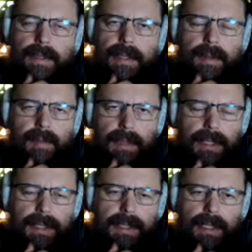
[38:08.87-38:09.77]
that
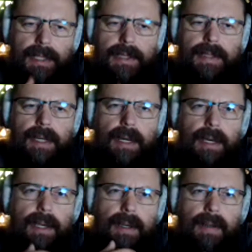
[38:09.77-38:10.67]
means that
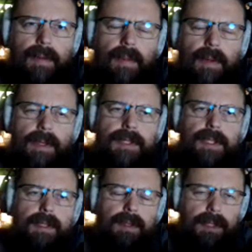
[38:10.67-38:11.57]
I
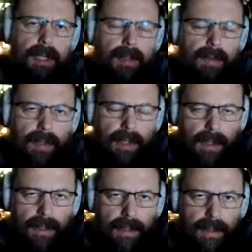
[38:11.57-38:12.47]
was
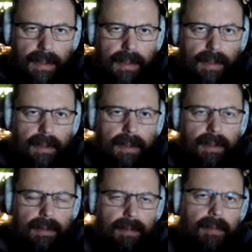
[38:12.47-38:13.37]
considering
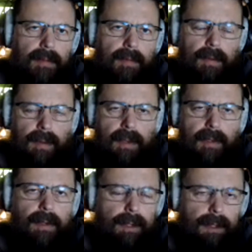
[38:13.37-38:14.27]
for a
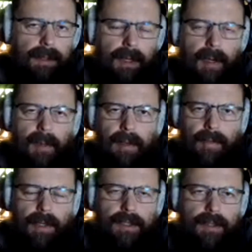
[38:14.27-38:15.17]
long time
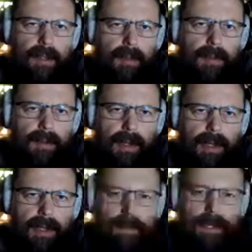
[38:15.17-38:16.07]
if I should
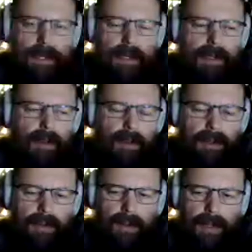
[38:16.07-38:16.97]
upgrade my
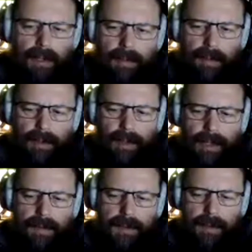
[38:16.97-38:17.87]
audio here for the
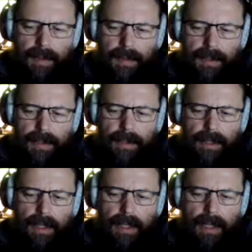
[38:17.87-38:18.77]
live streams.
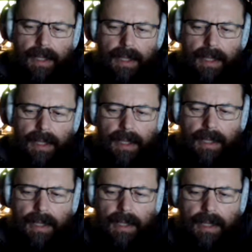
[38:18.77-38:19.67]

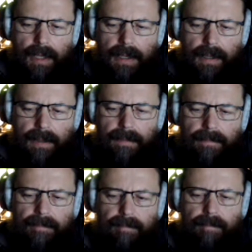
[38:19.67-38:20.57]

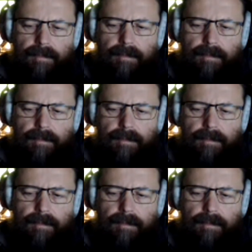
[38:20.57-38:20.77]
And